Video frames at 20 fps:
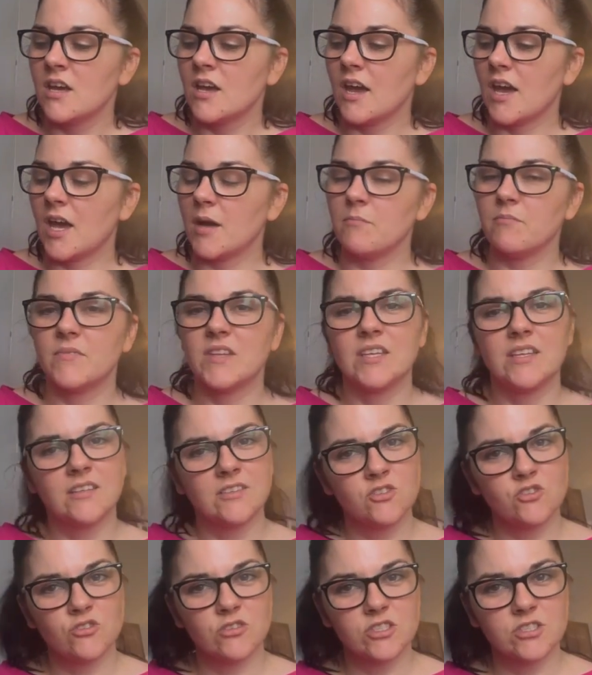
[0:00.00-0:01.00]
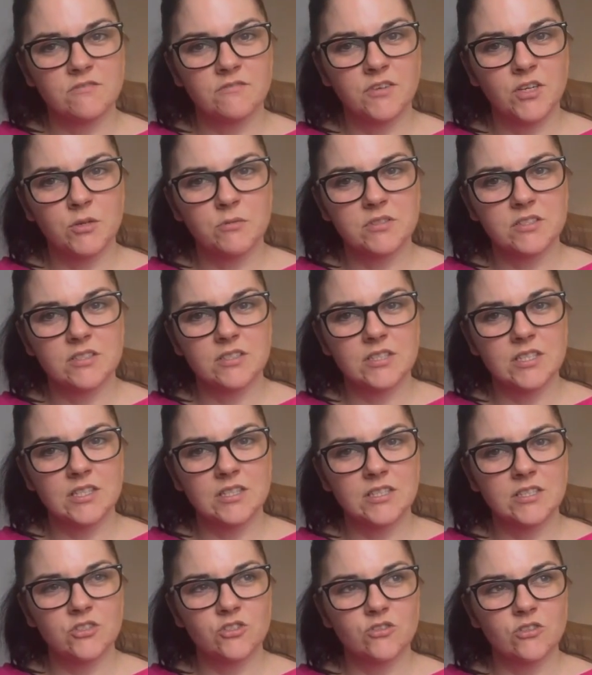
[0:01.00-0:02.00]
The instruction follower studied
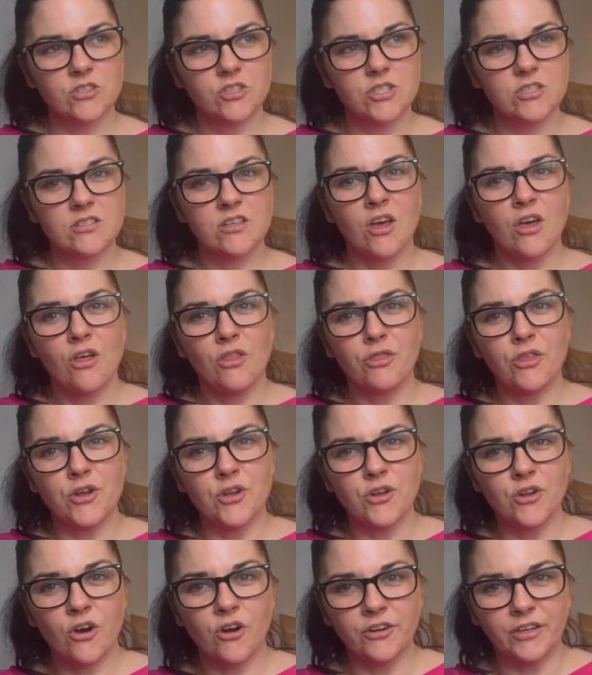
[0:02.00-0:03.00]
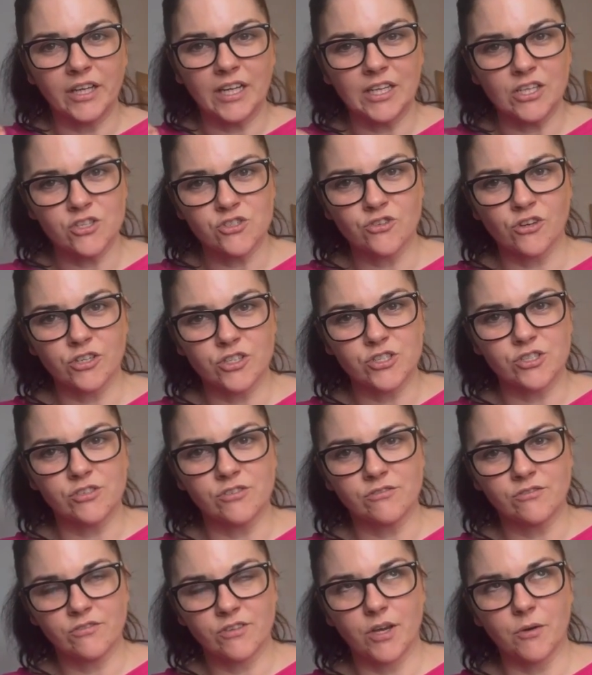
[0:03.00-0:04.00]
the instructions. The
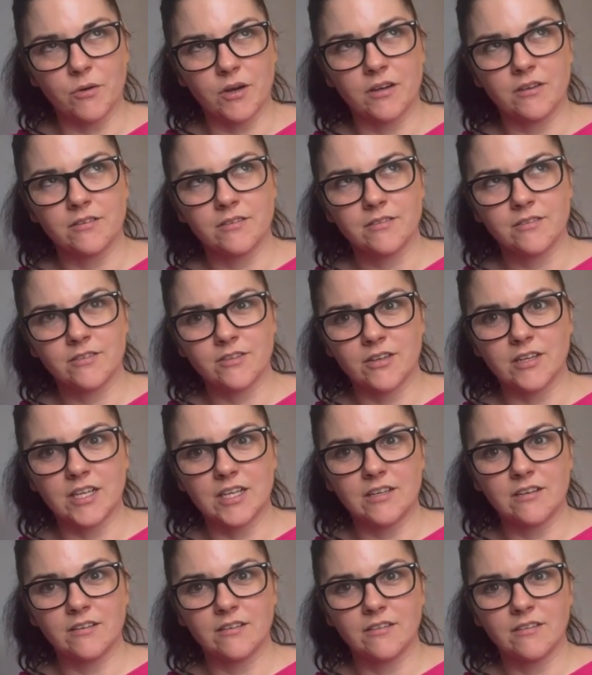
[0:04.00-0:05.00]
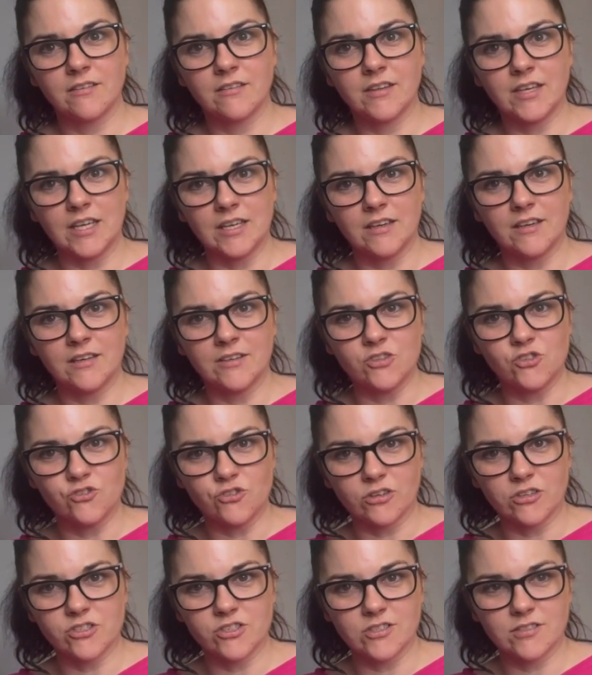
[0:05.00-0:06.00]
non-instruction sewer studied the
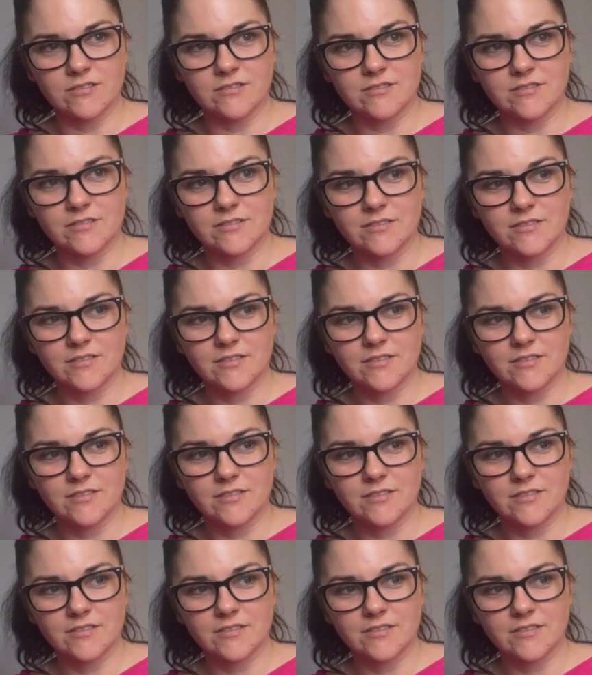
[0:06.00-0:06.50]
instructions.